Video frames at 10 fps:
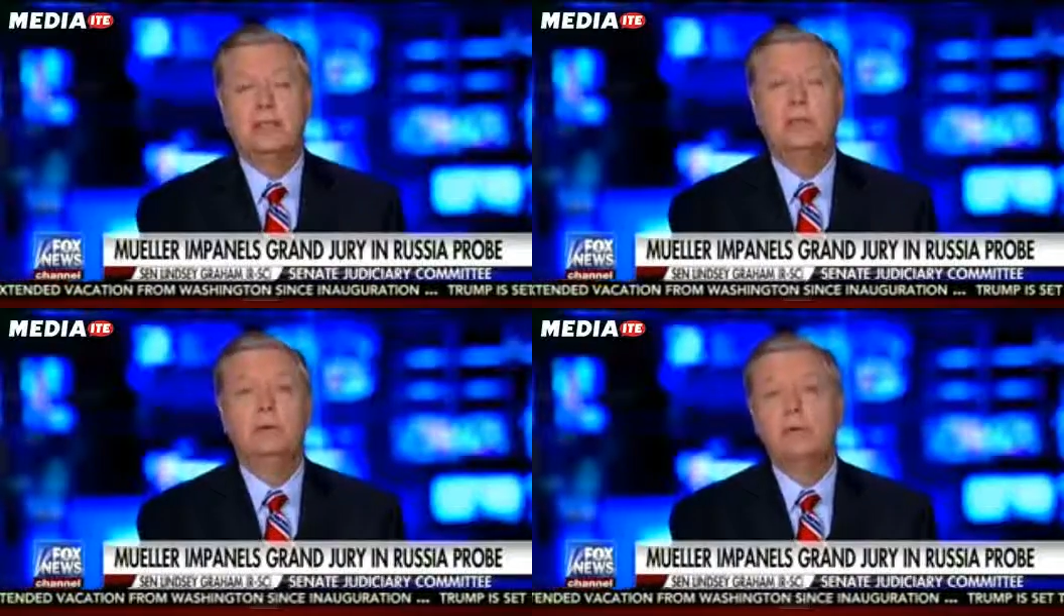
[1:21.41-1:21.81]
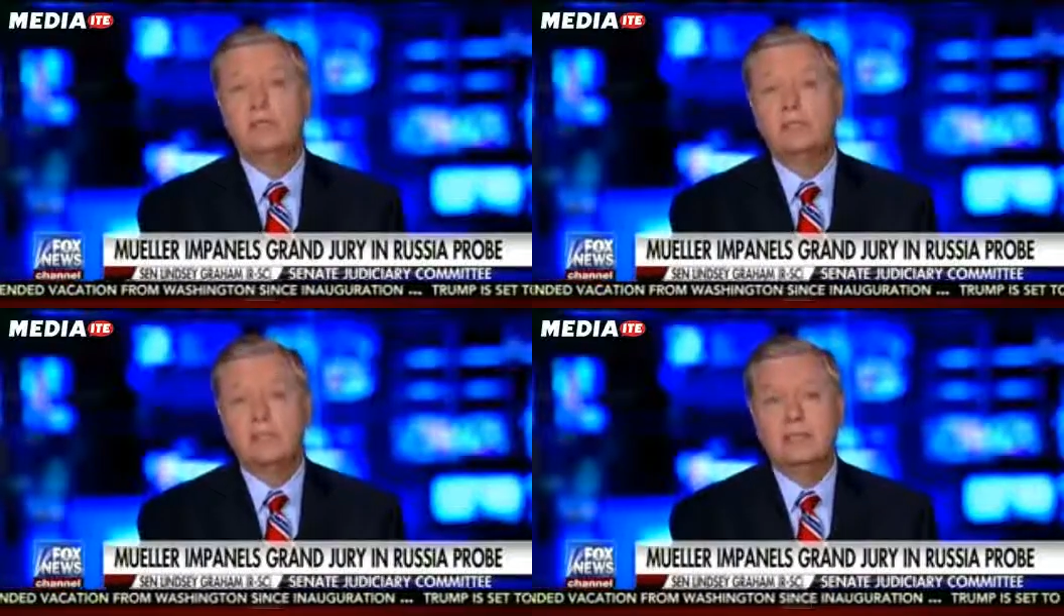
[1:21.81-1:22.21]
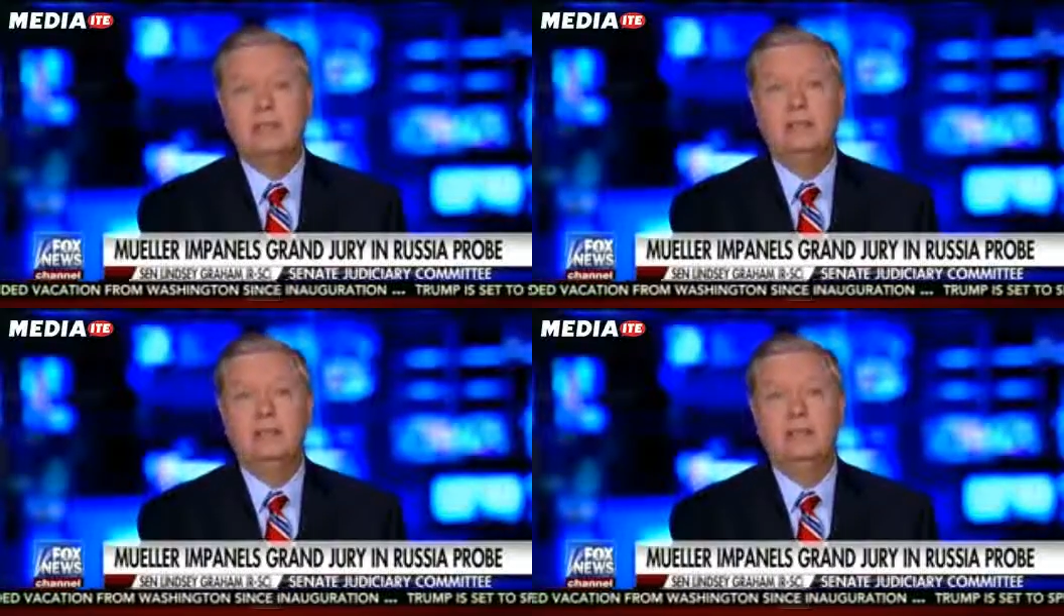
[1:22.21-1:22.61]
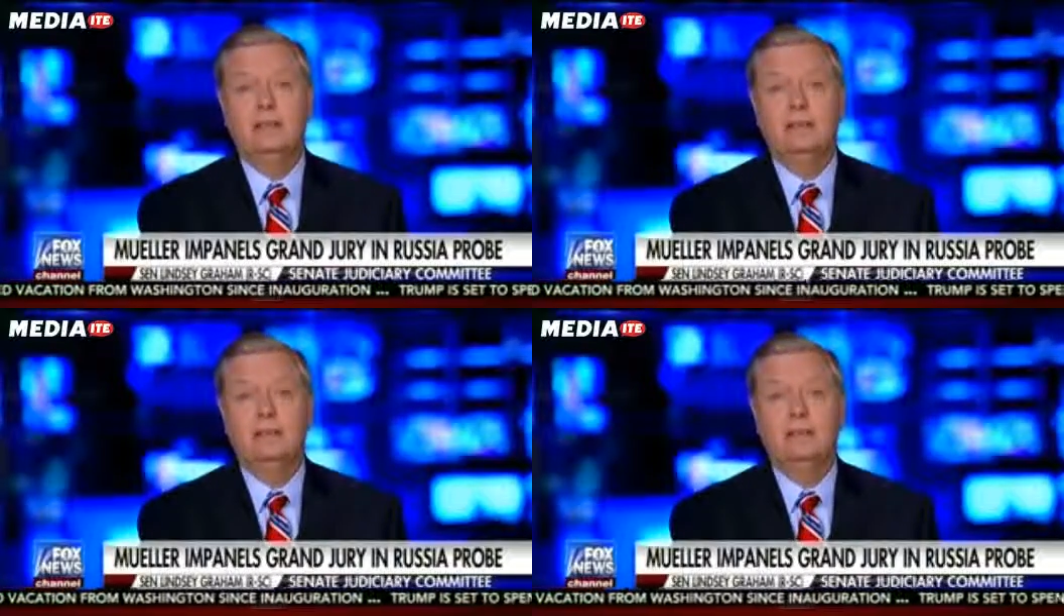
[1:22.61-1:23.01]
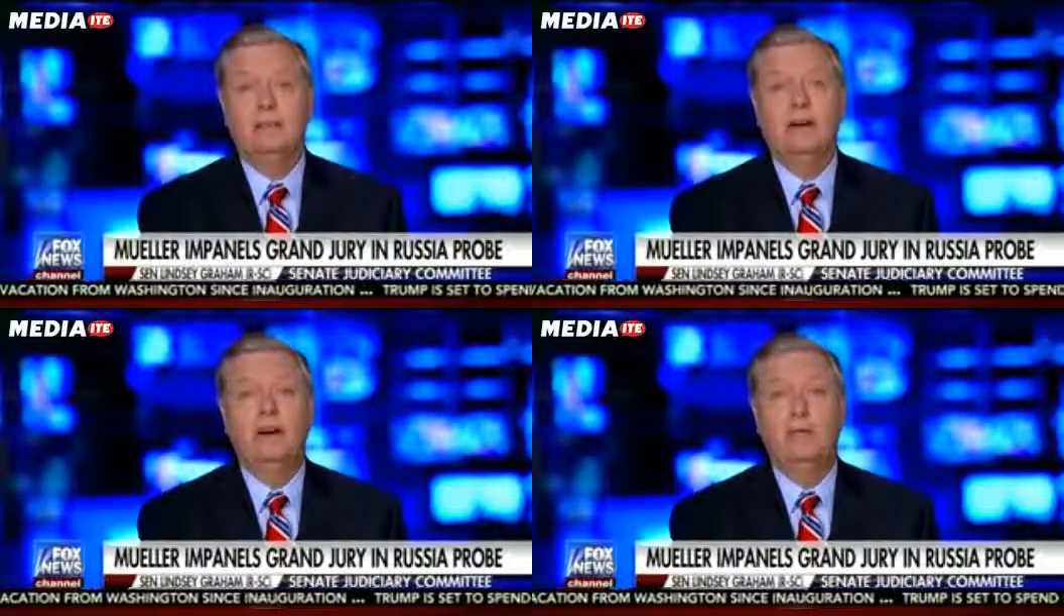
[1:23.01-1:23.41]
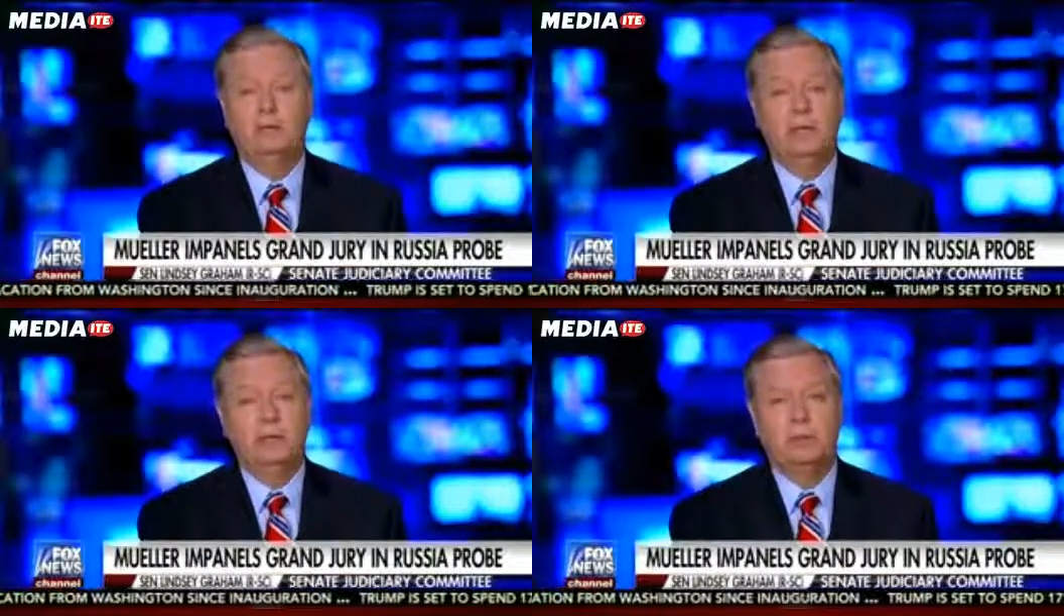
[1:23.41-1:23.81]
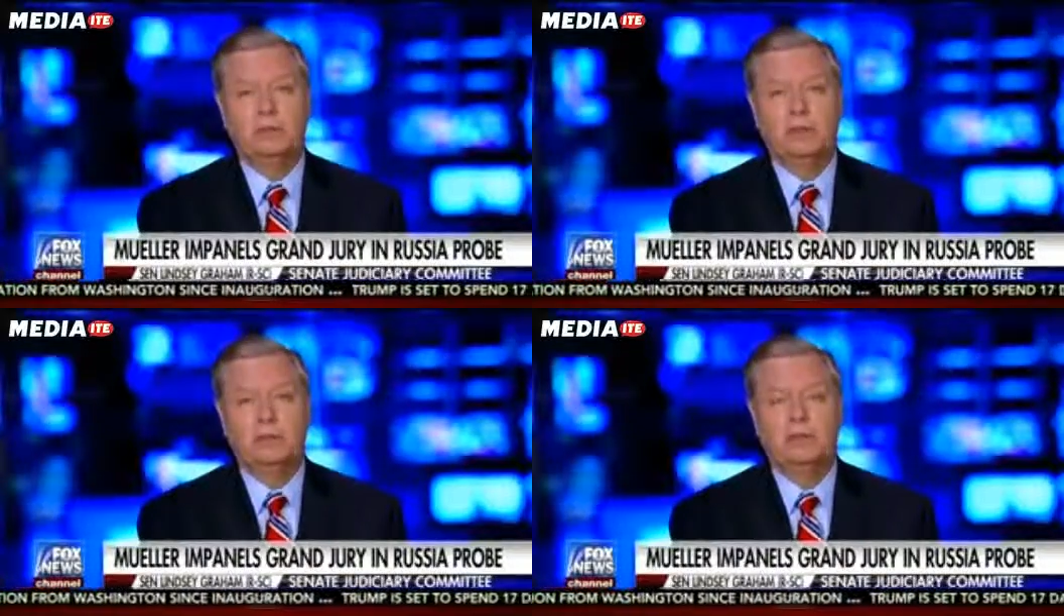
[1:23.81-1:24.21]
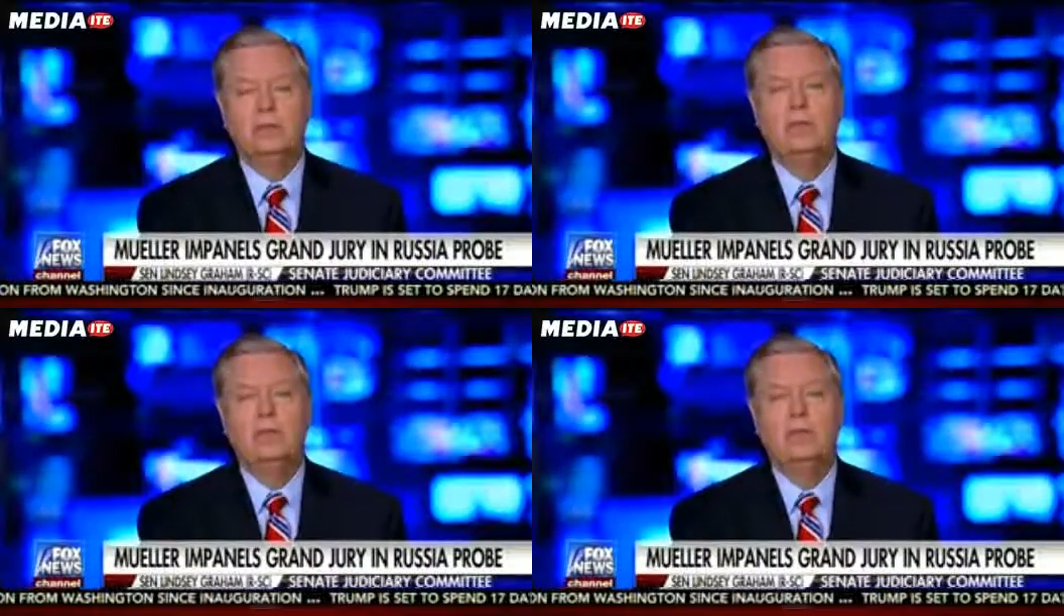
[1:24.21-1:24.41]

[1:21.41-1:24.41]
can reinstate a fired special counsel.